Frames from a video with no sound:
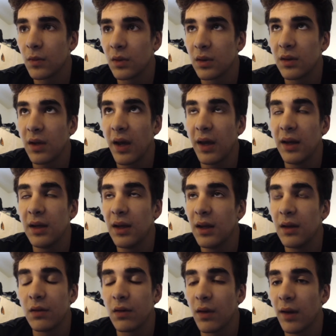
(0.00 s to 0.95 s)
10
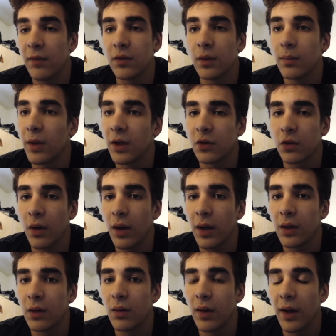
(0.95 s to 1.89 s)
days left of my
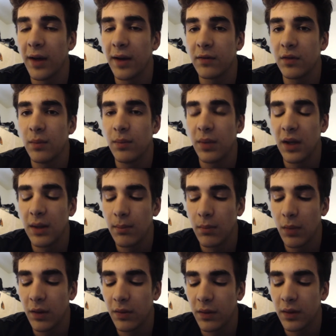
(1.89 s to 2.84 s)
trial, I have to pay
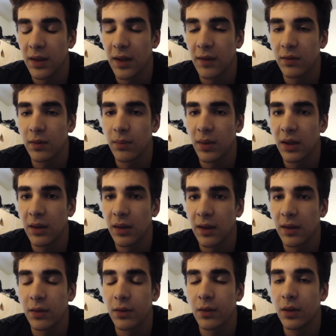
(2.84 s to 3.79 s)
monthly. I have to pay
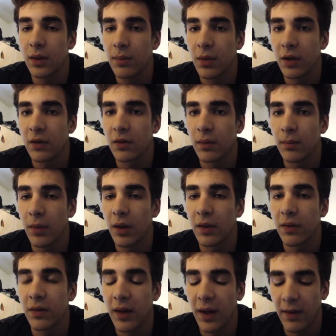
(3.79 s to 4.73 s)
like 30 bucks a month
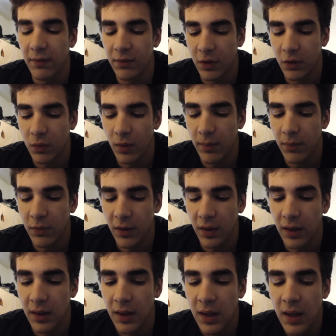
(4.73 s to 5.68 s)
to have this
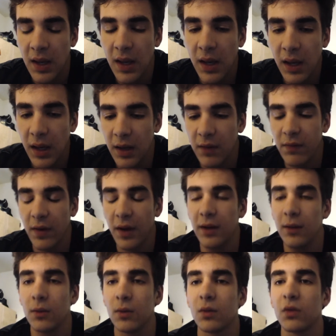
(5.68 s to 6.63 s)
website. And if I
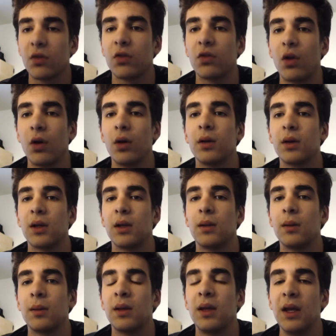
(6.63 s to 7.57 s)
don't start
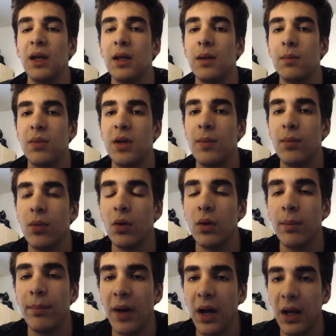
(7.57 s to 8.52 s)
getting people to
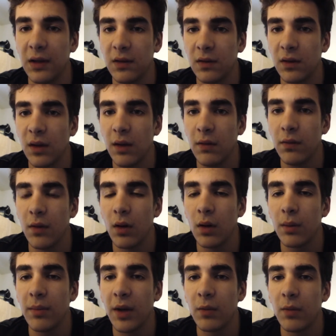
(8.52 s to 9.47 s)
buy stuff
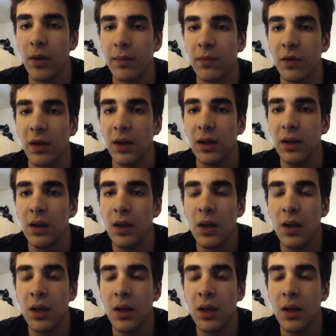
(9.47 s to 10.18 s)
on my website,